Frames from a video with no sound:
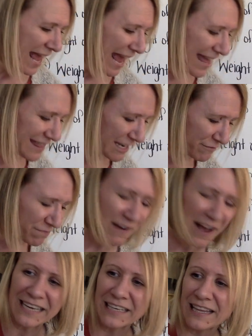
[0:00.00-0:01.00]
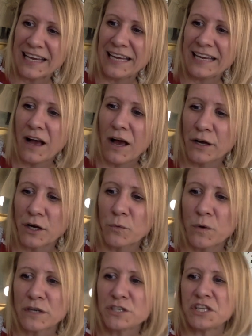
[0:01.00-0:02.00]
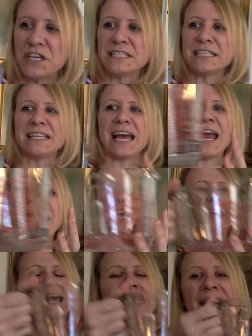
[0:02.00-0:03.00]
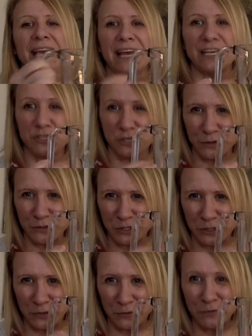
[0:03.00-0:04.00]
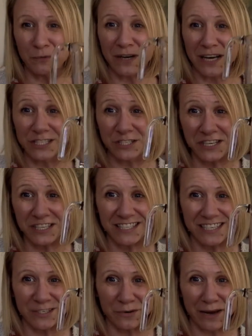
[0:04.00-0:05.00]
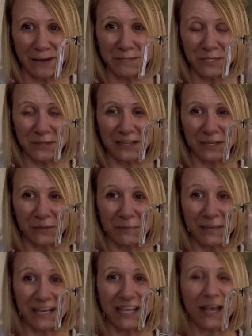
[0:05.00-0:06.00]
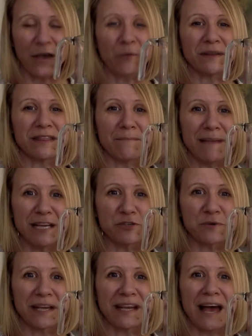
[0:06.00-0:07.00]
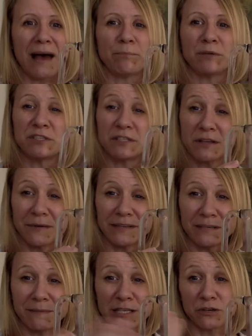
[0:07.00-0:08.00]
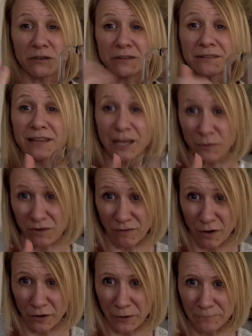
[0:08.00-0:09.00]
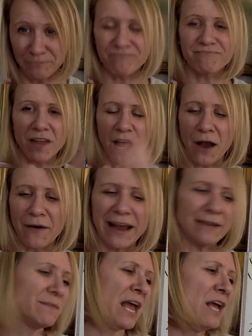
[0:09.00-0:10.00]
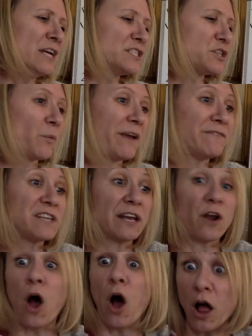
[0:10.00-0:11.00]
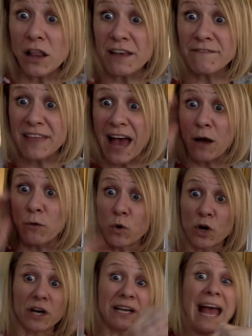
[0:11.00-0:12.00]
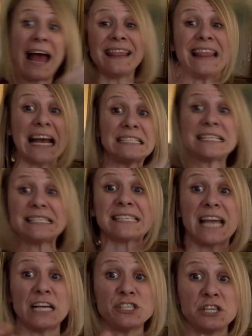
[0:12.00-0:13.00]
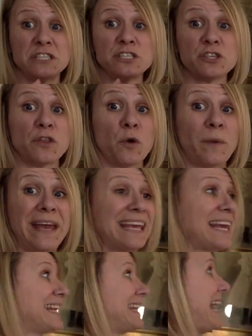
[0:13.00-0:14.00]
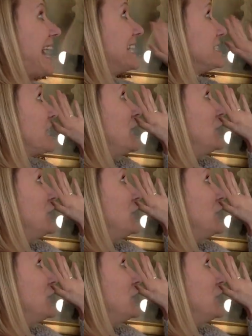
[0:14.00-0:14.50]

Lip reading: And then finally, on our worksheet today, it shows you what I just described to you a little bit ago with the measuring cup, which is going to measure liquid volume. All right, so we've done all of that work, had that discussion so that we can get